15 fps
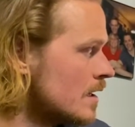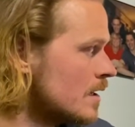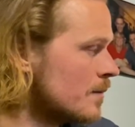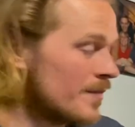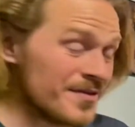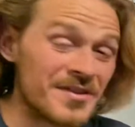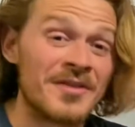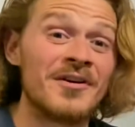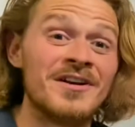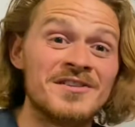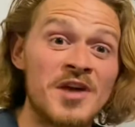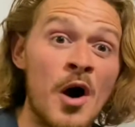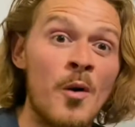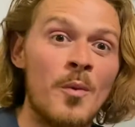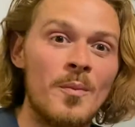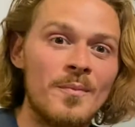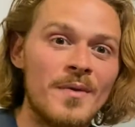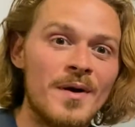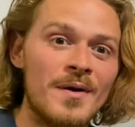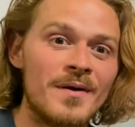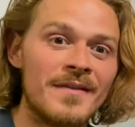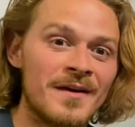But there is hope.
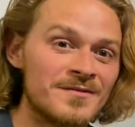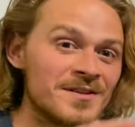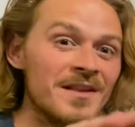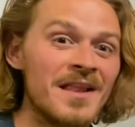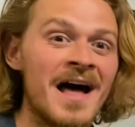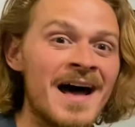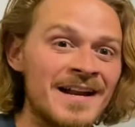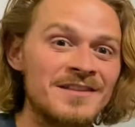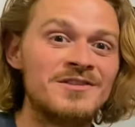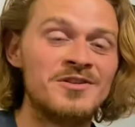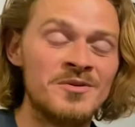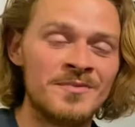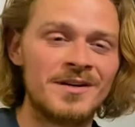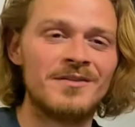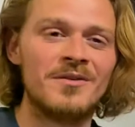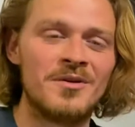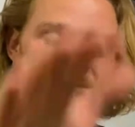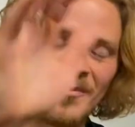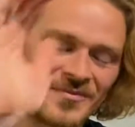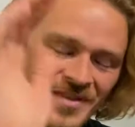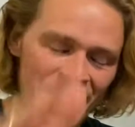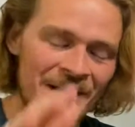That was a lot of doom and gloom.
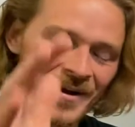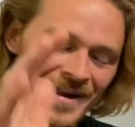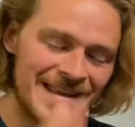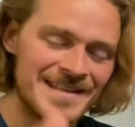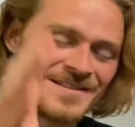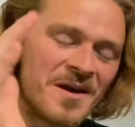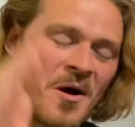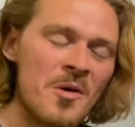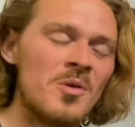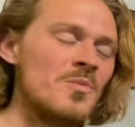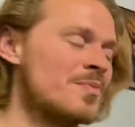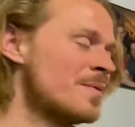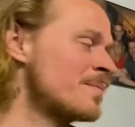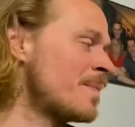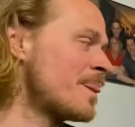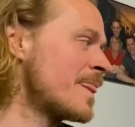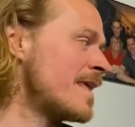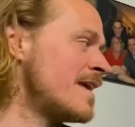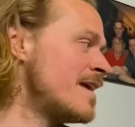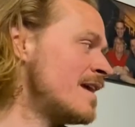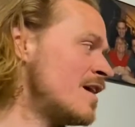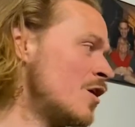There is hope.
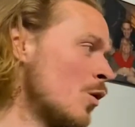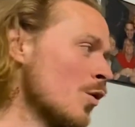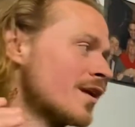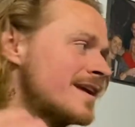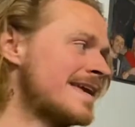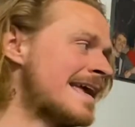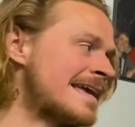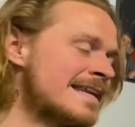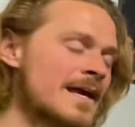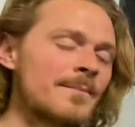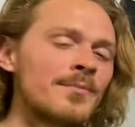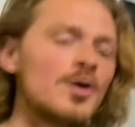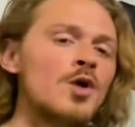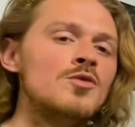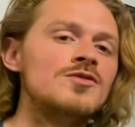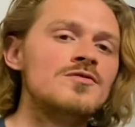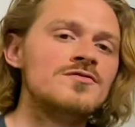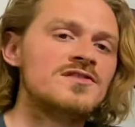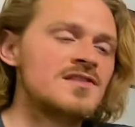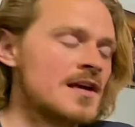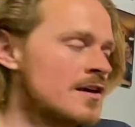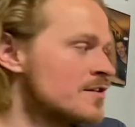Organic produce
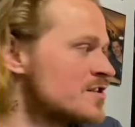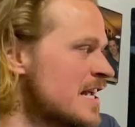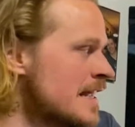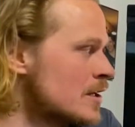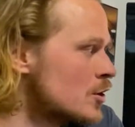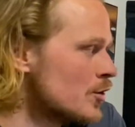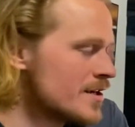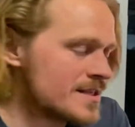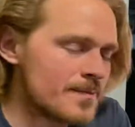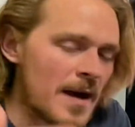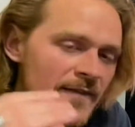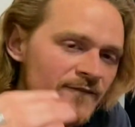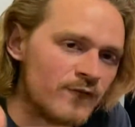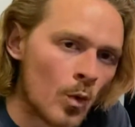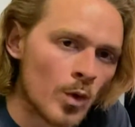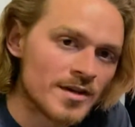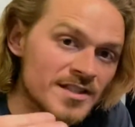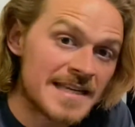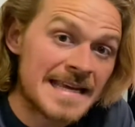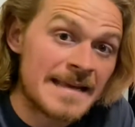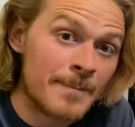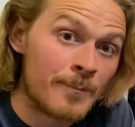sales increased by
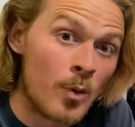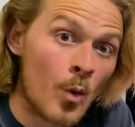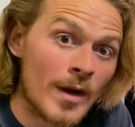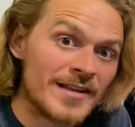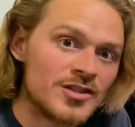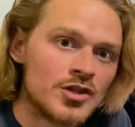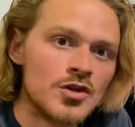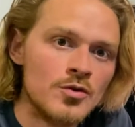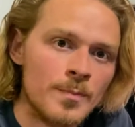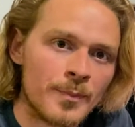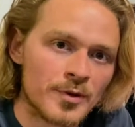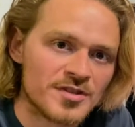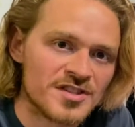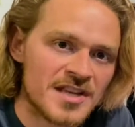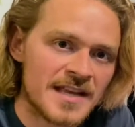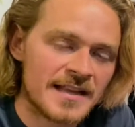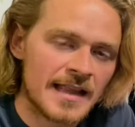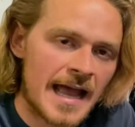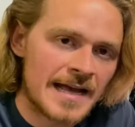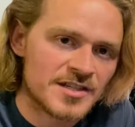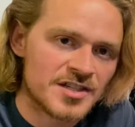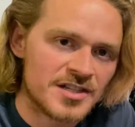14.2%
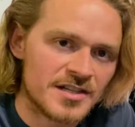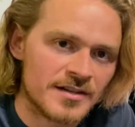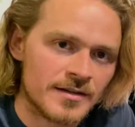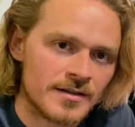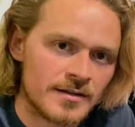last year.